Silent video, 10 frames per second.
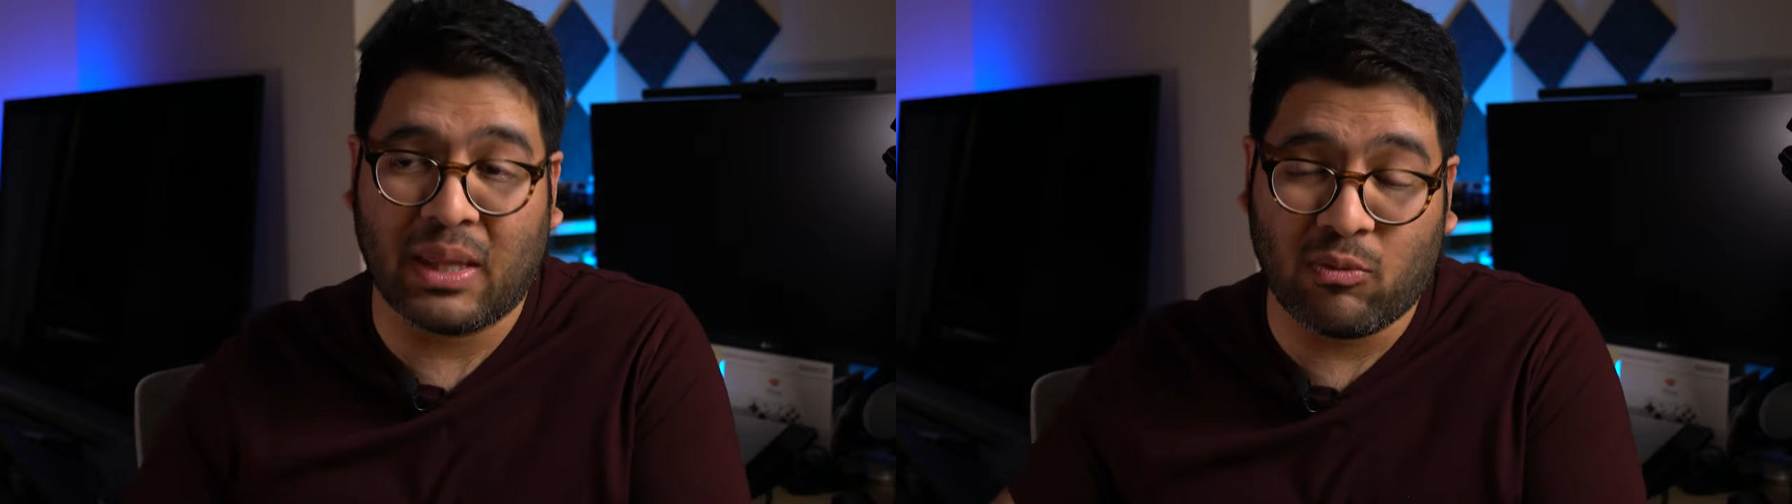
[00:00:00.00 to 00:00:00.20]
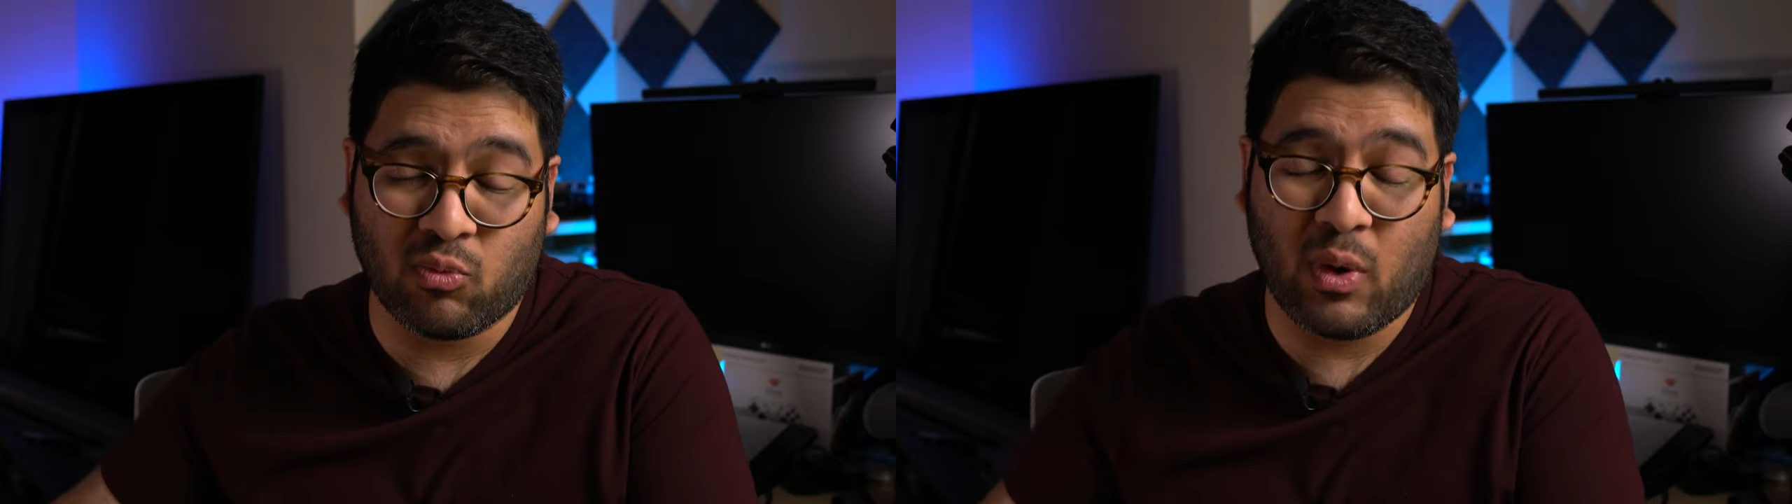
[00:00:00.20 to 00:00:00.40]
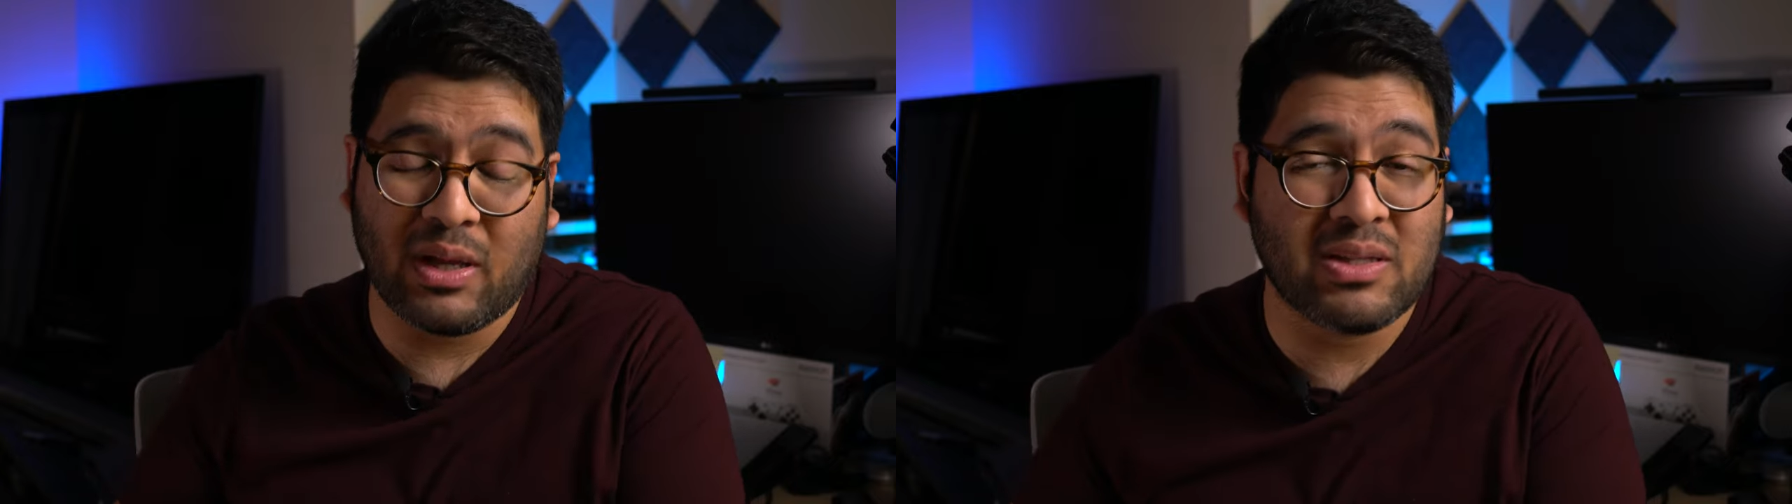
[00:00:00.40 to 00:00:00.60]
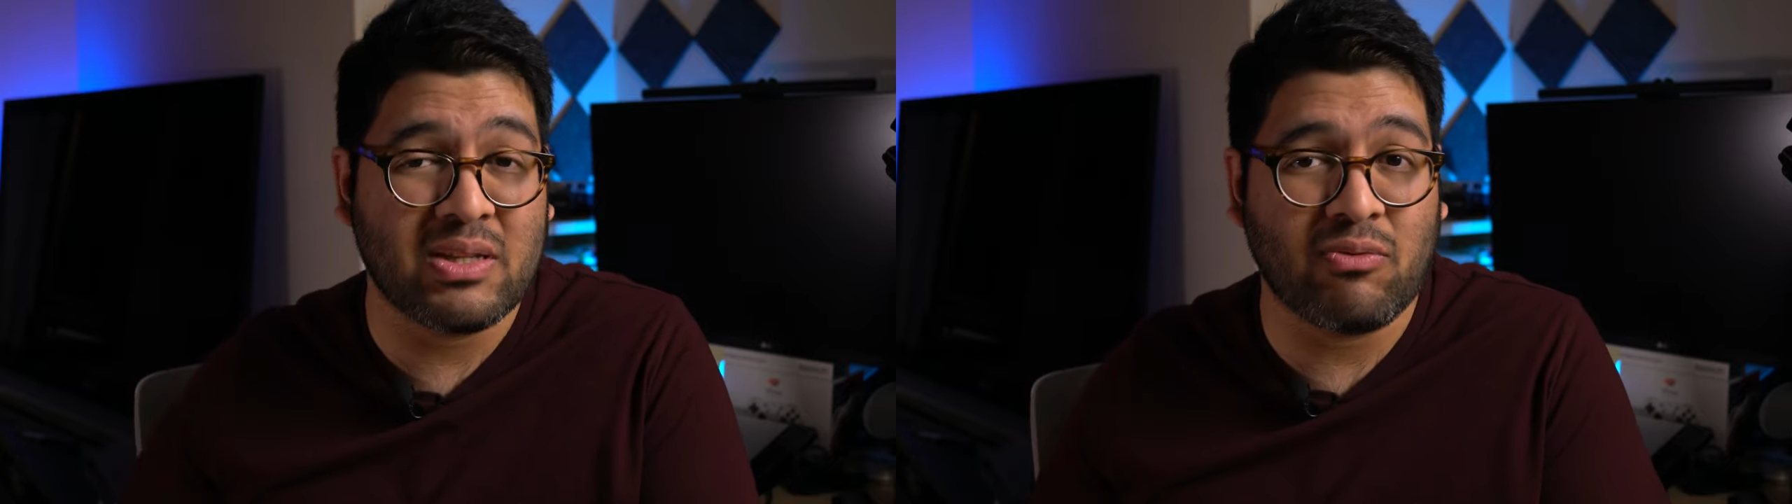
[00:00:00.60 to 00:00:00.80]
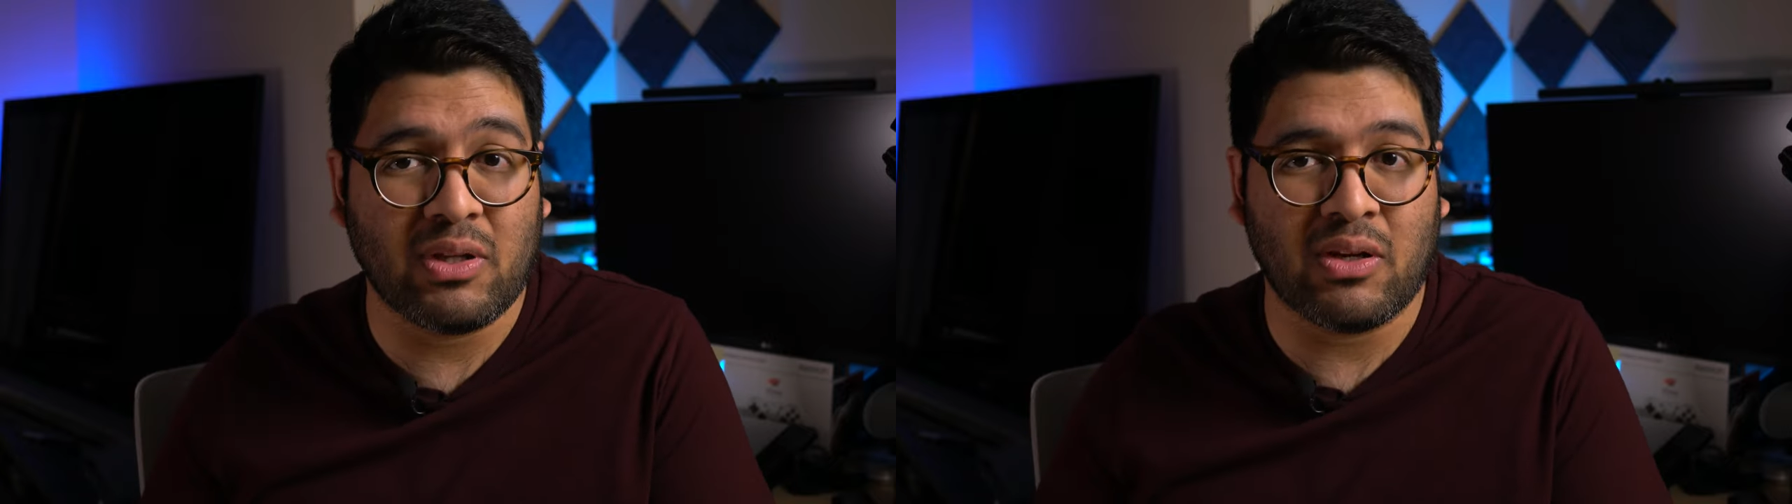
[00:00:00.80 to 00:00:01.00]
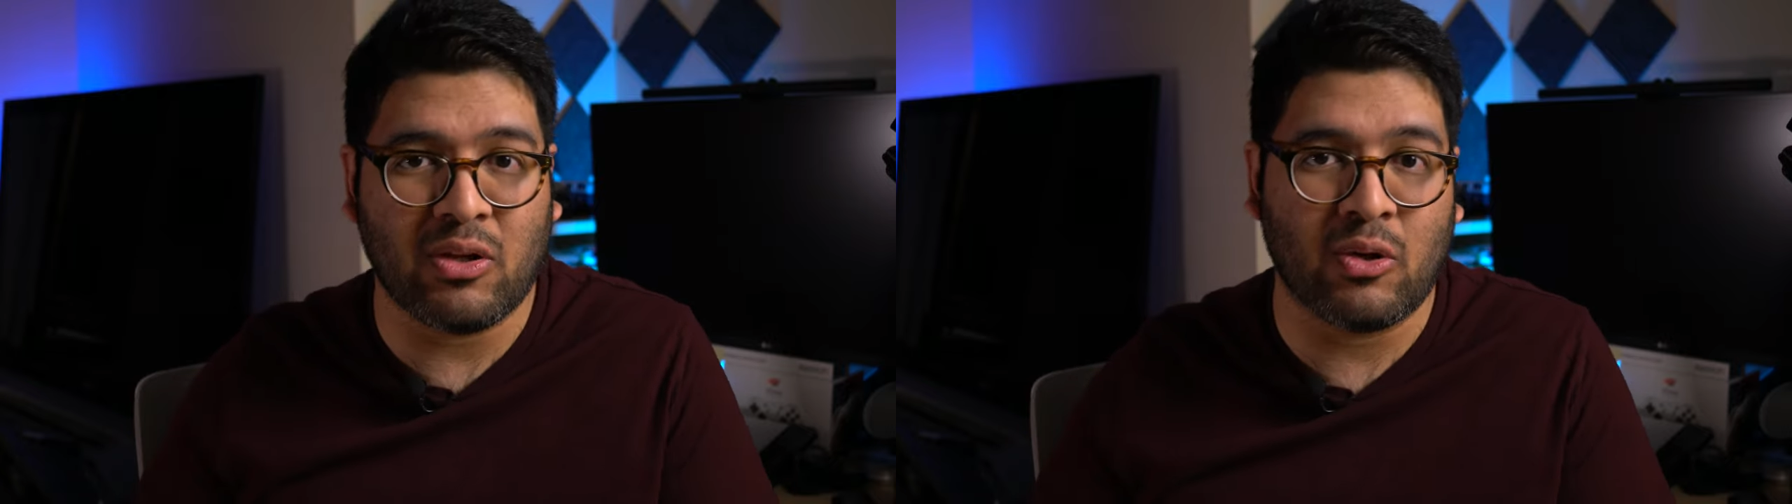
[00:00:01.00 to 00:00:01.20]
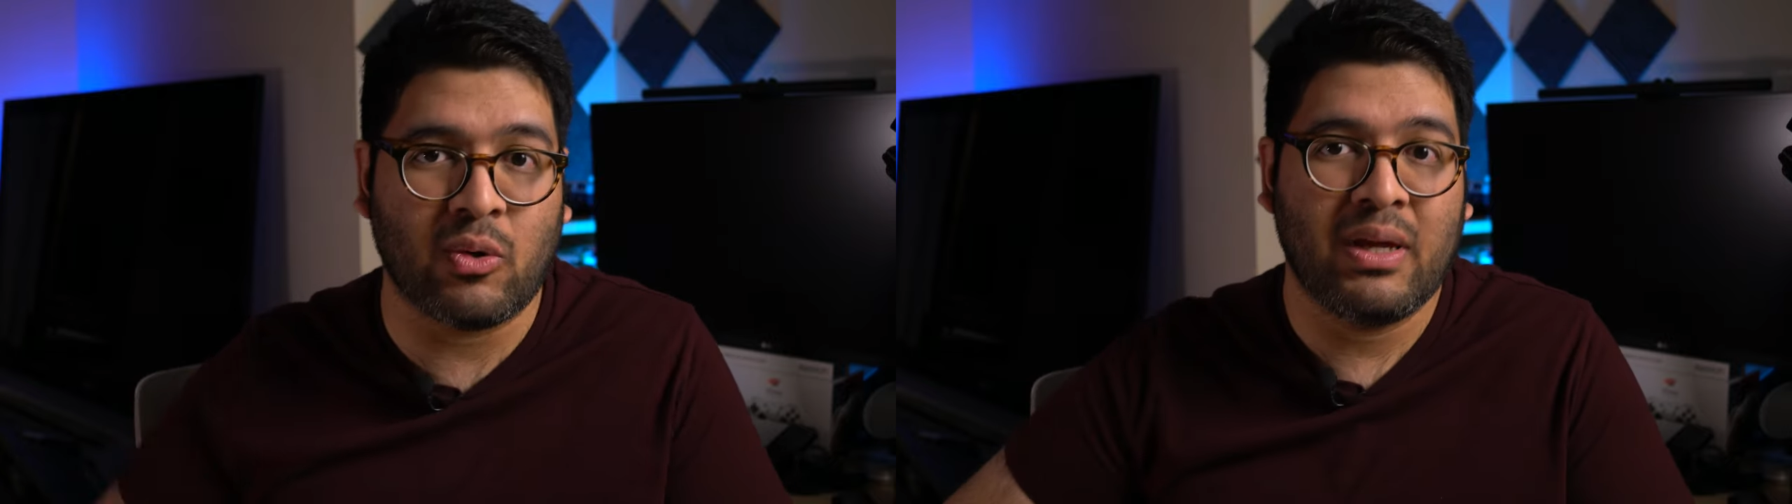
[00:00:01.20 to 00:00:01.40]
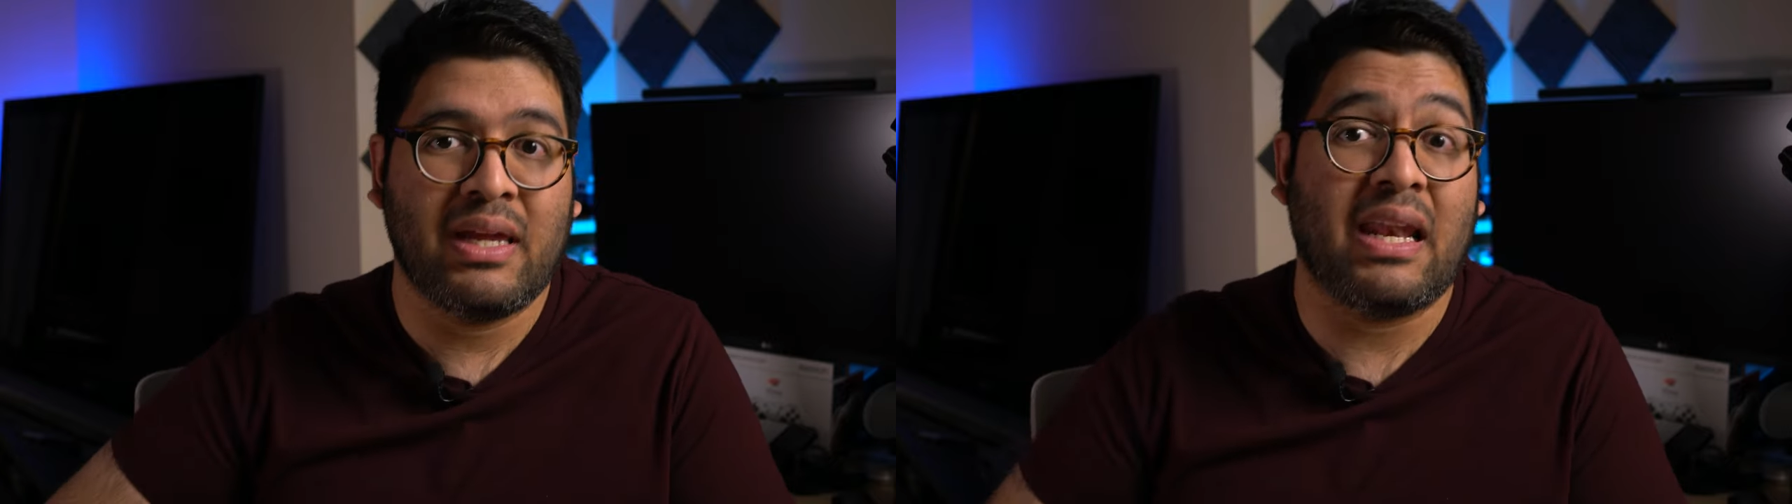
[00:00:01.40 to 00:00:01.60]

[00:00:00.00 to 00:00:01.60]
like relatively new